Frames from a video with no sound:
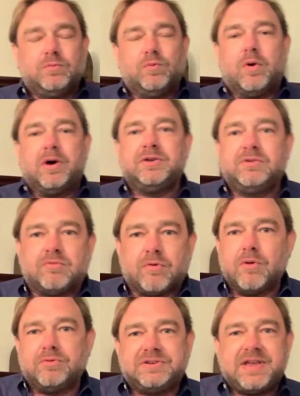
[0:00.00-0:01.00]
one
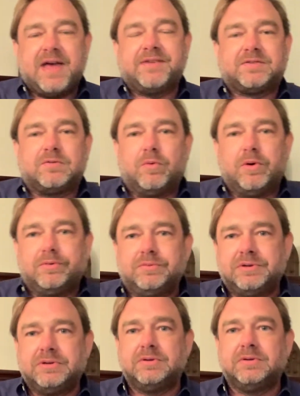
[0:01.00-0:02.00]
grotesque wound.